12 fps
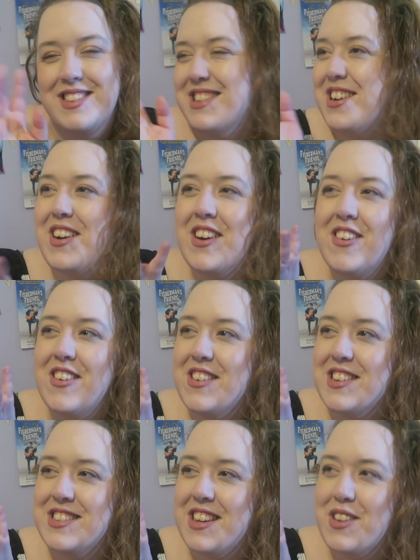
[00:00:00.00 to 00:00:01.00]
Die
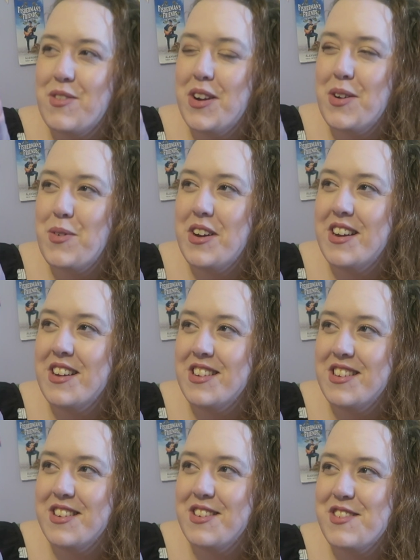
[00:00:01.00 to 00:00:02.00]
Hard, is that the right way
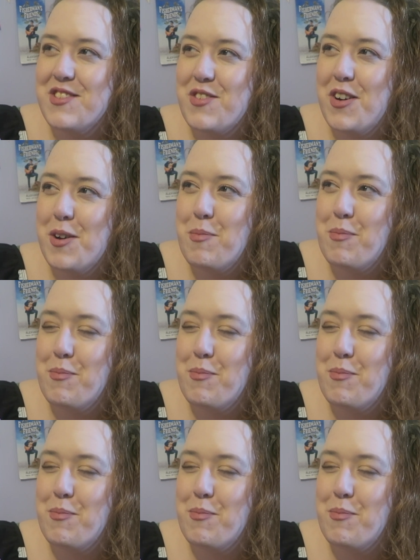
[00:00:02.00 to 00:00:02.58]
to describe?